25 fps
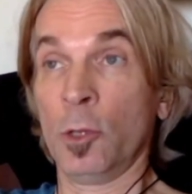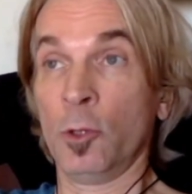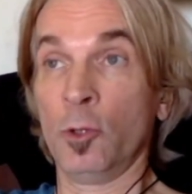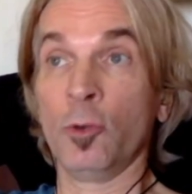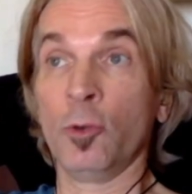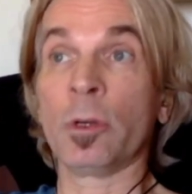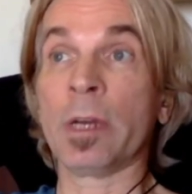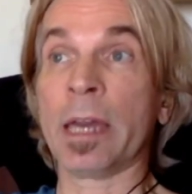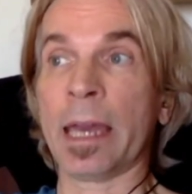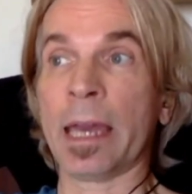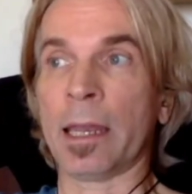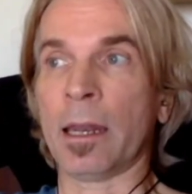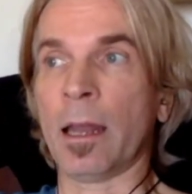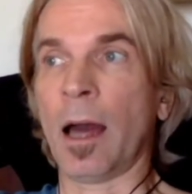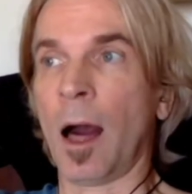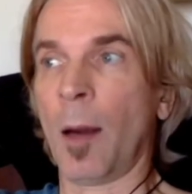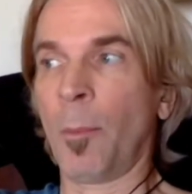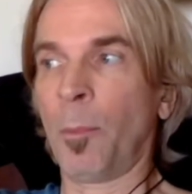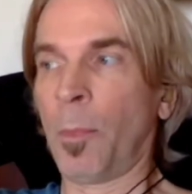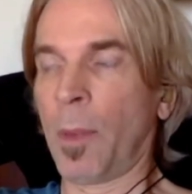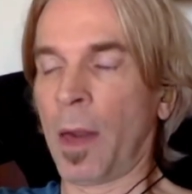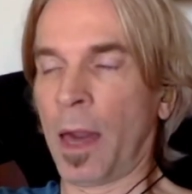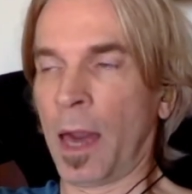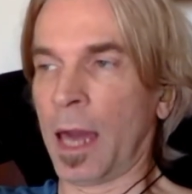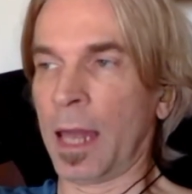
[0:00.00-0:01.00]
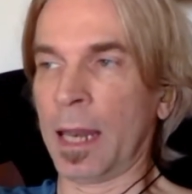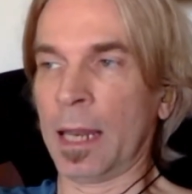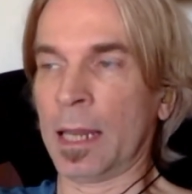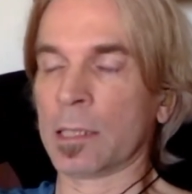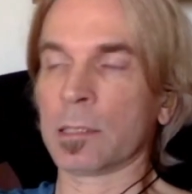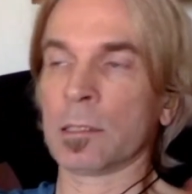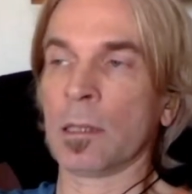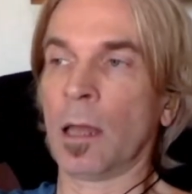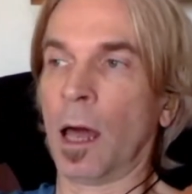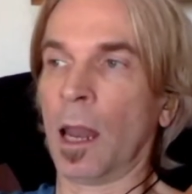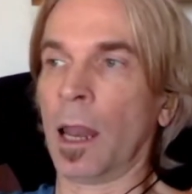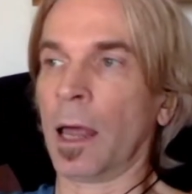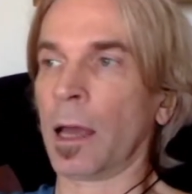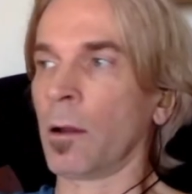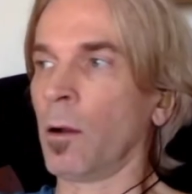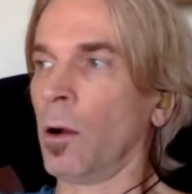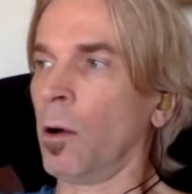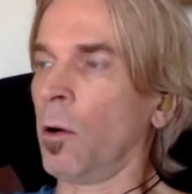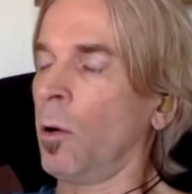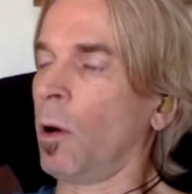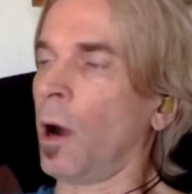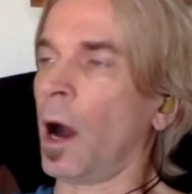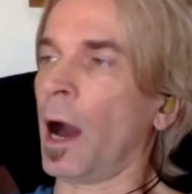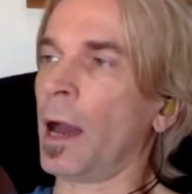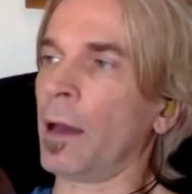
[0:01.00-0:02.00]
you get up and it's not like,
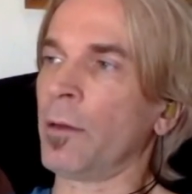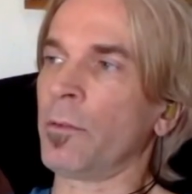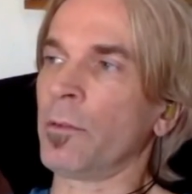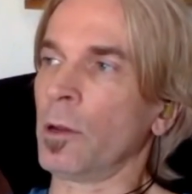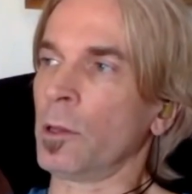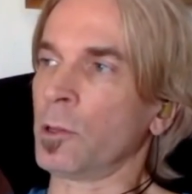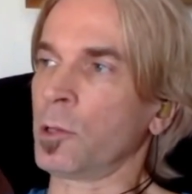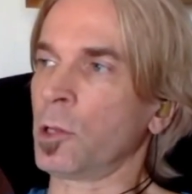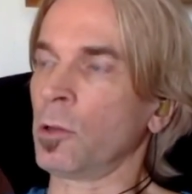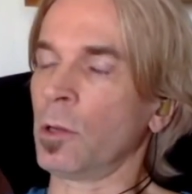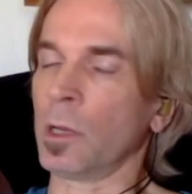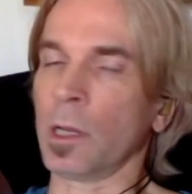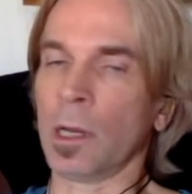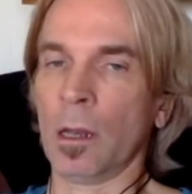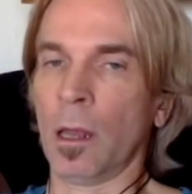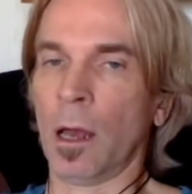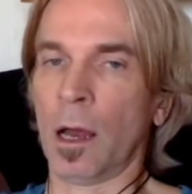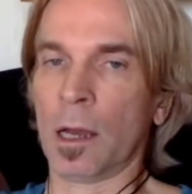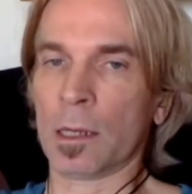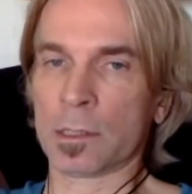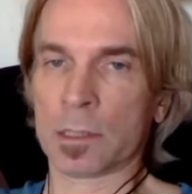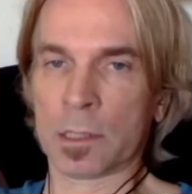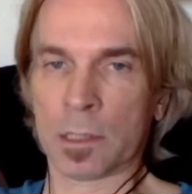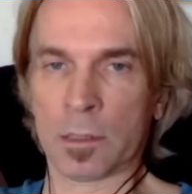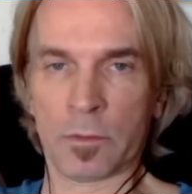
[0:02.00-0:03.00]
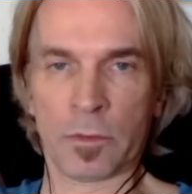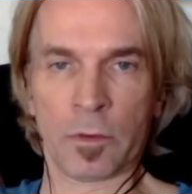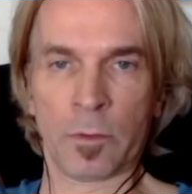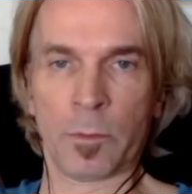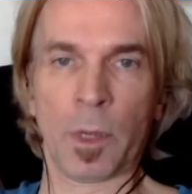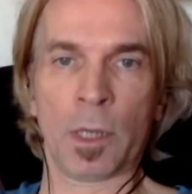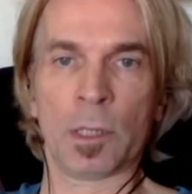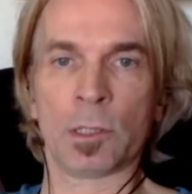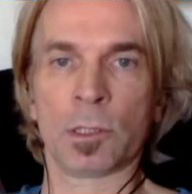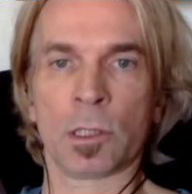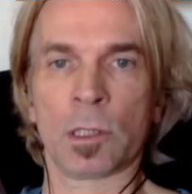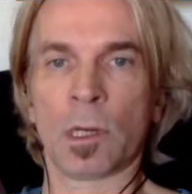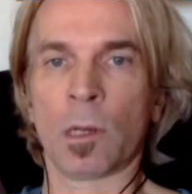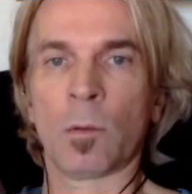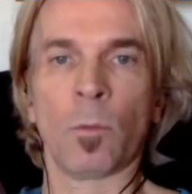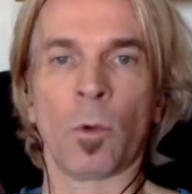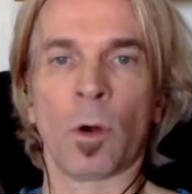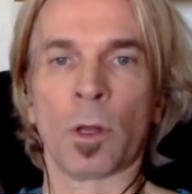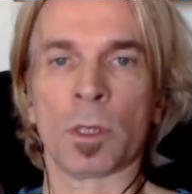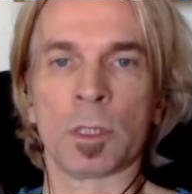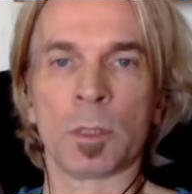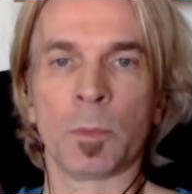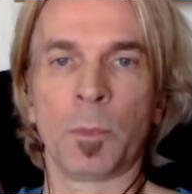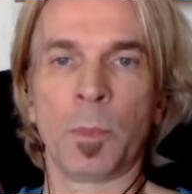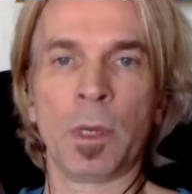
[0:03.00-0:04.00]
oh, I've totally lost information in
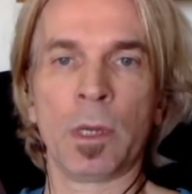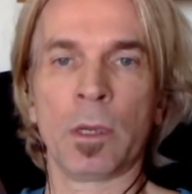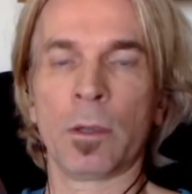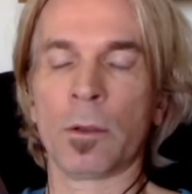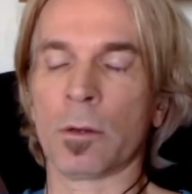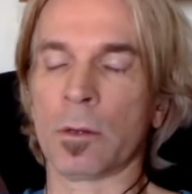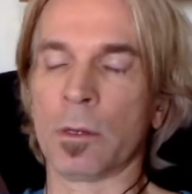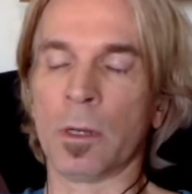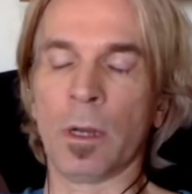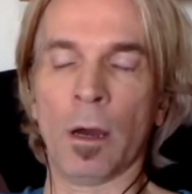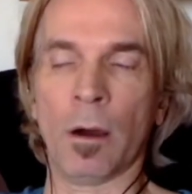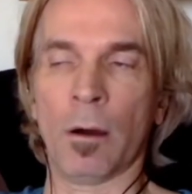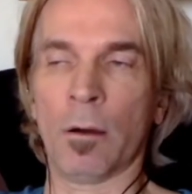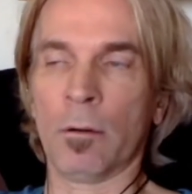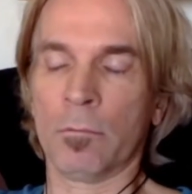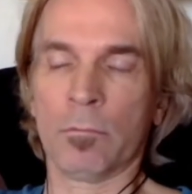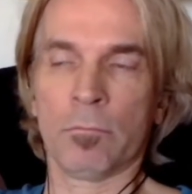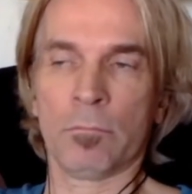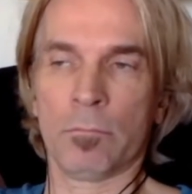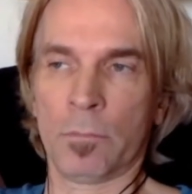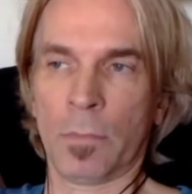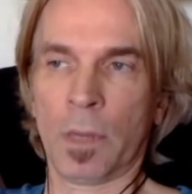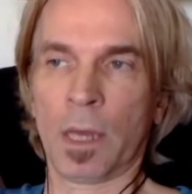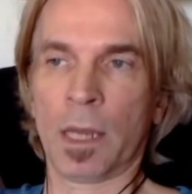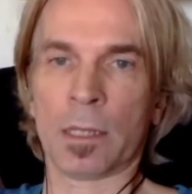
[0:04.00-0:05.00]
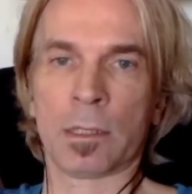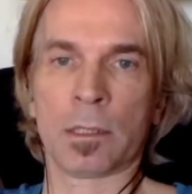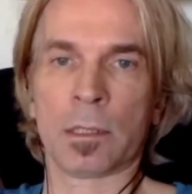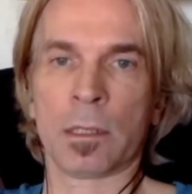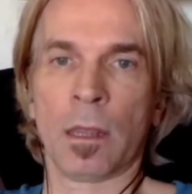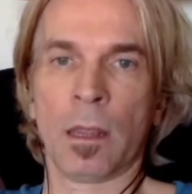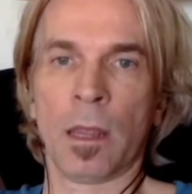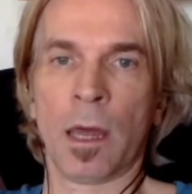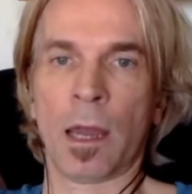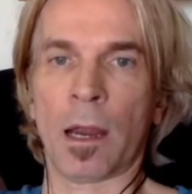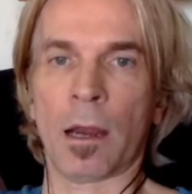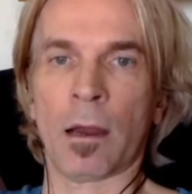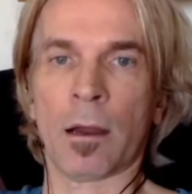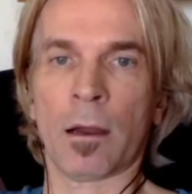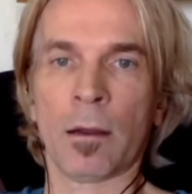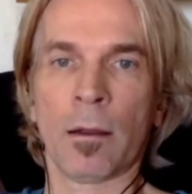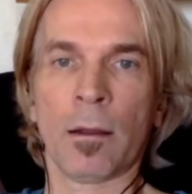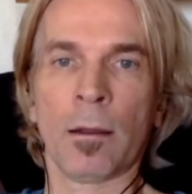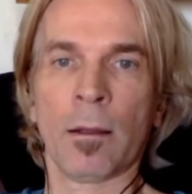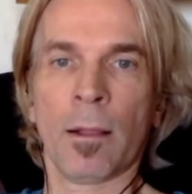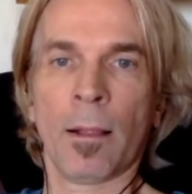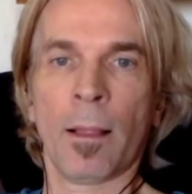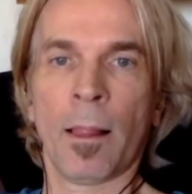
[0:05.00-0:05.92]
one speaker. No, it's there.